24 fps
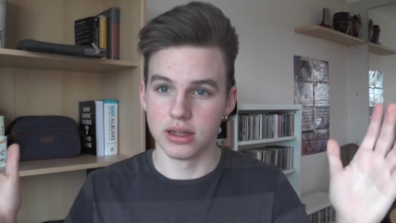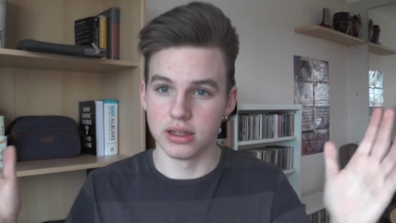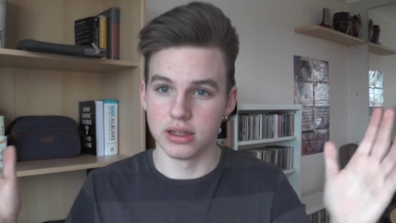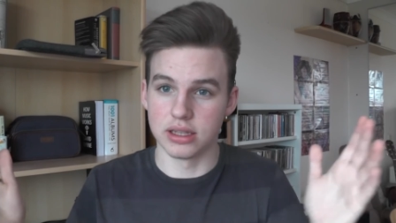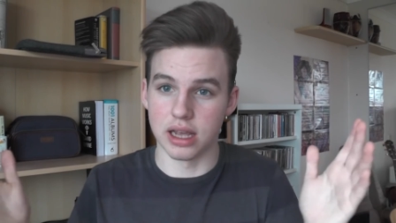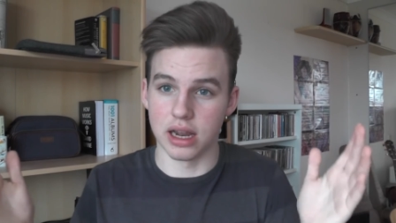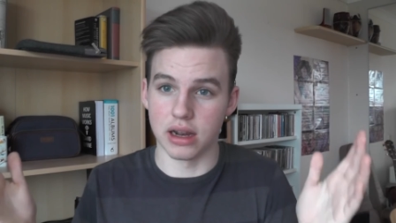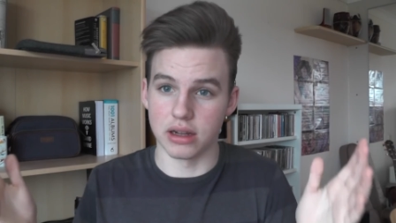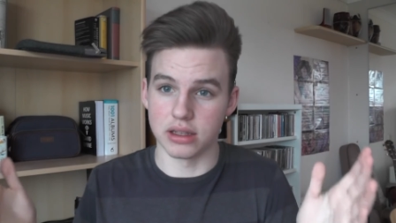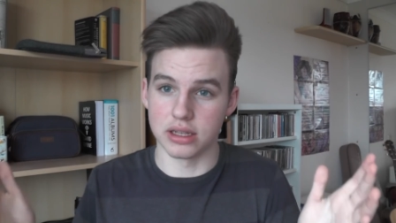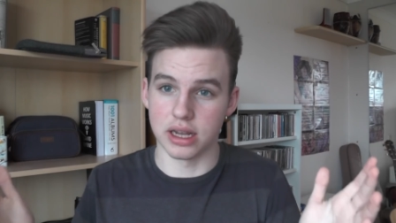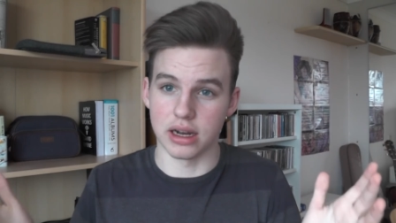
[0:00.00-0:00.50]

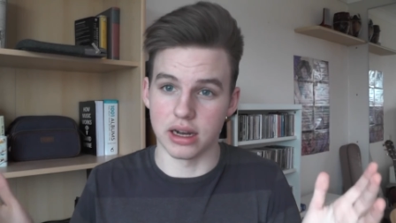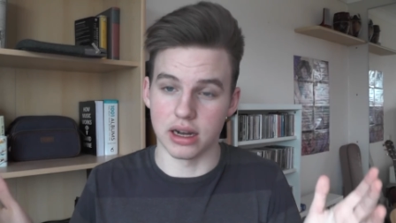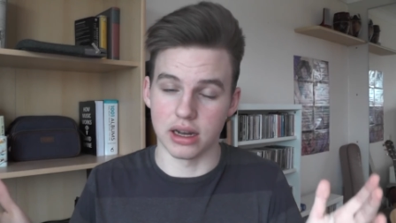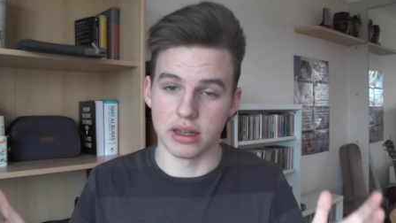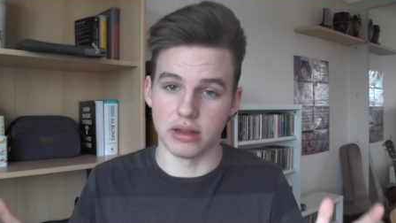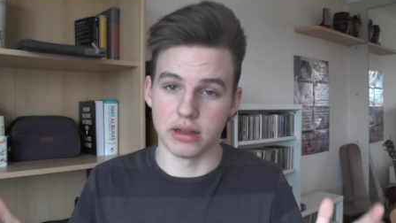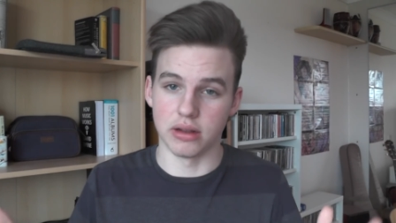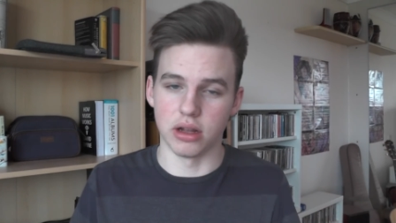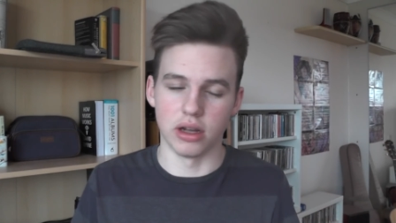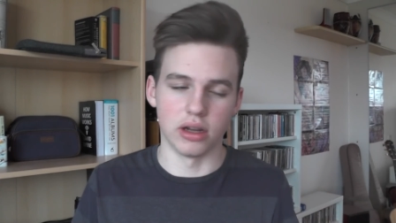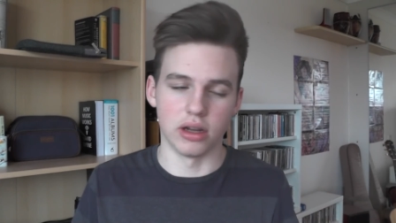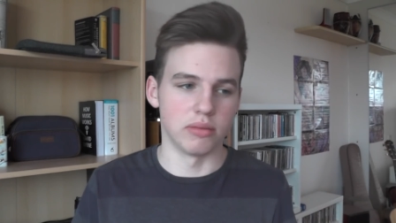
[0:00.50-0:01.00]

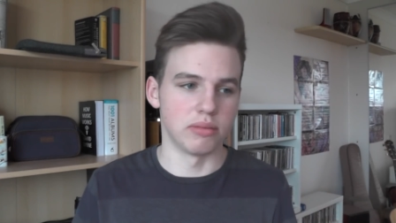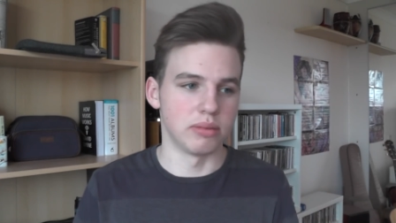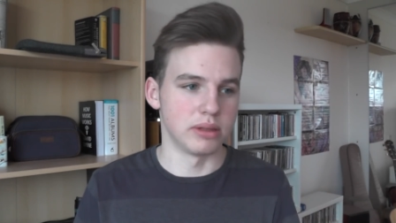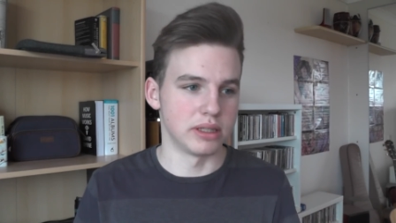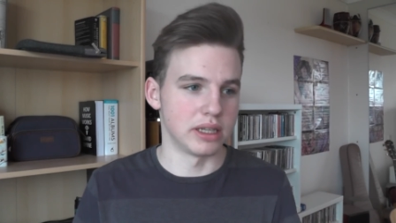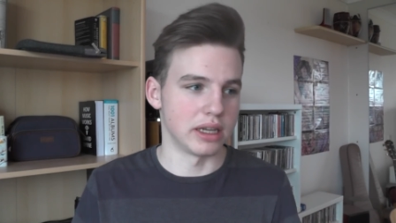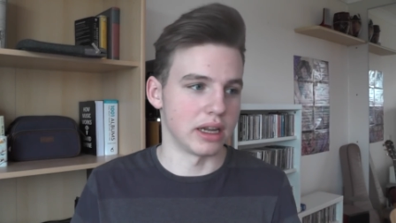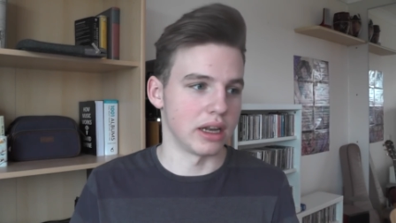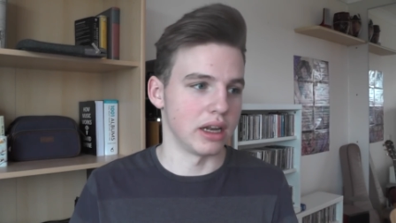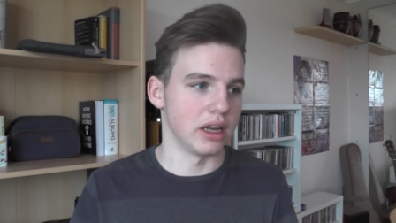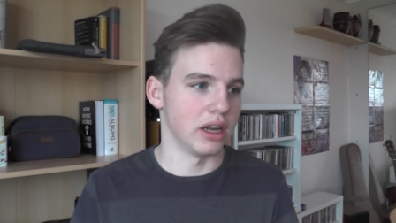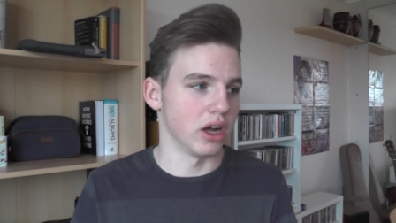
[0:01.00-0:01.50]
technically
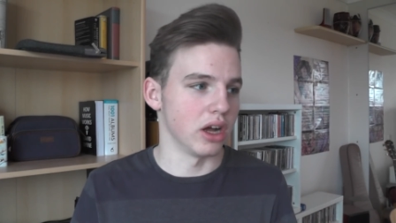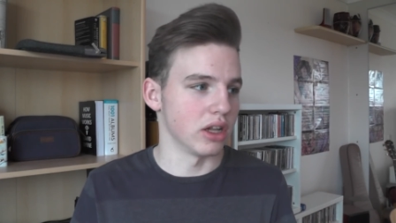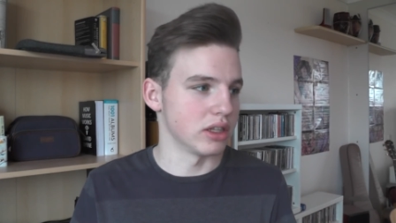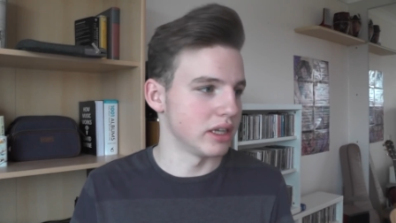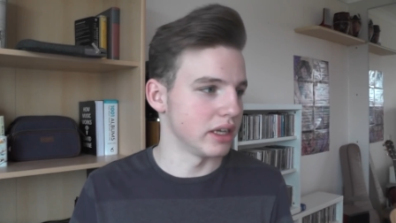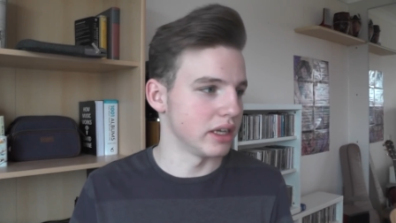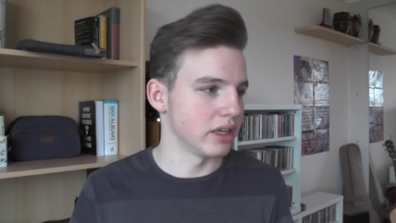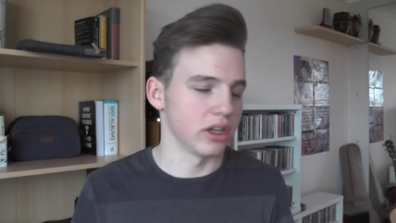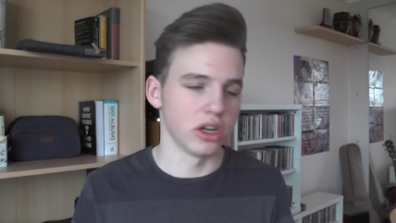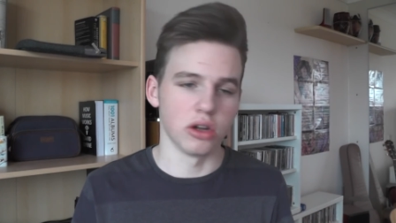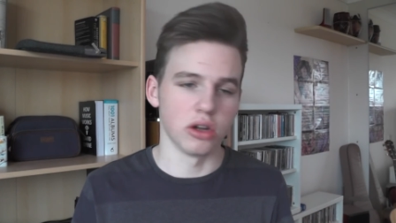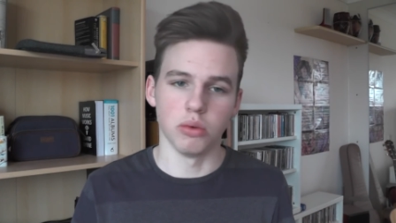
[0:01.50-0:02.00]
particularly
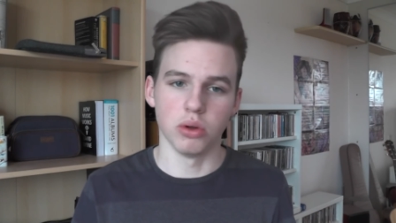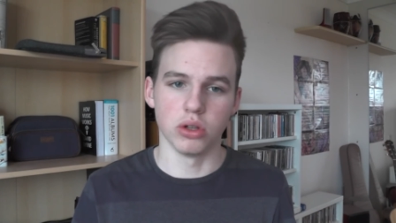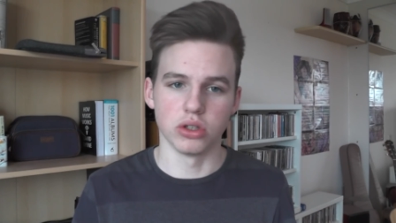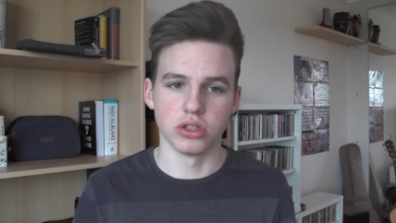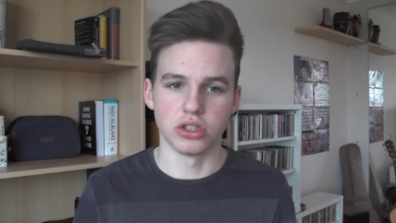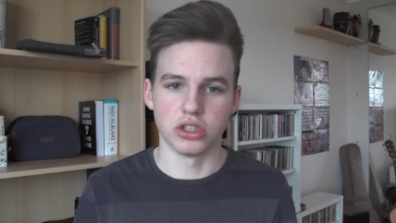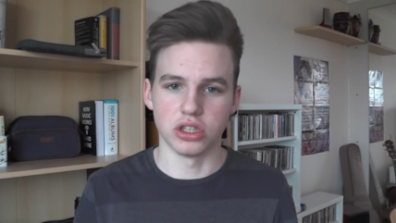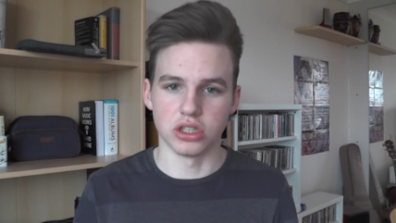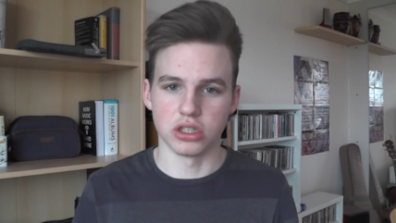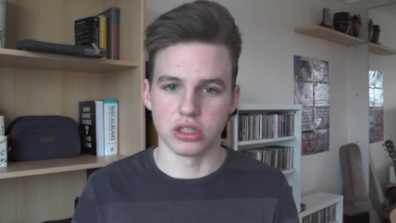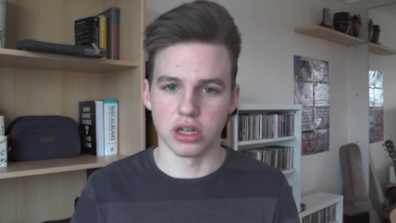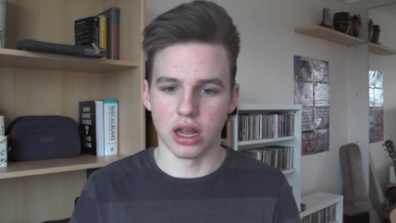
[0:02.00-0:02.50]
articulate
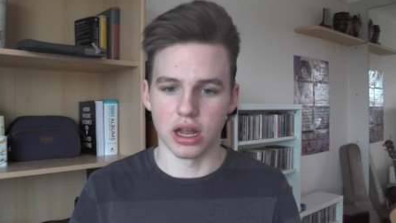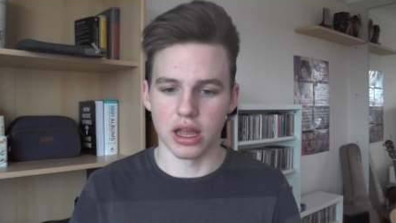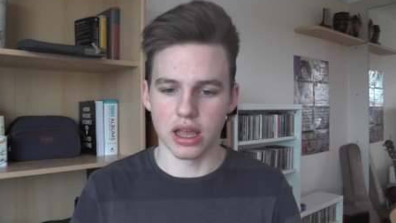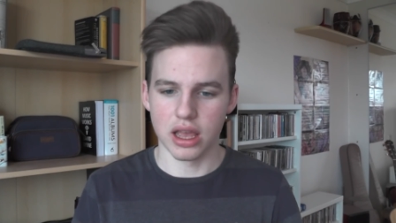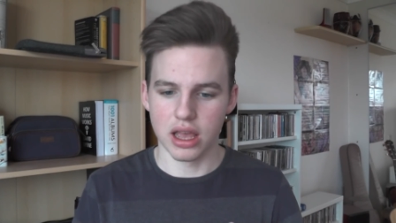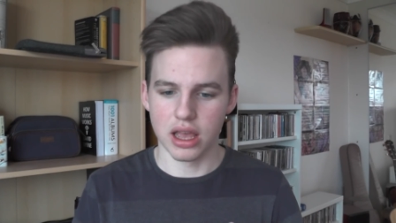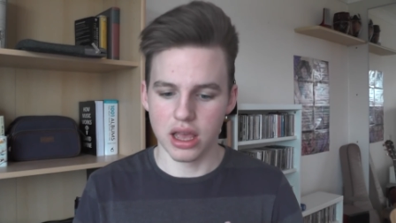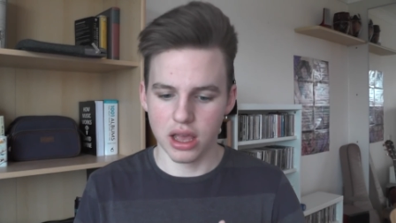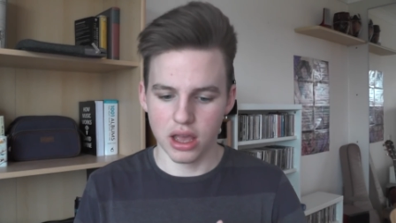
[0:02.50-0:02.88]
ones, just like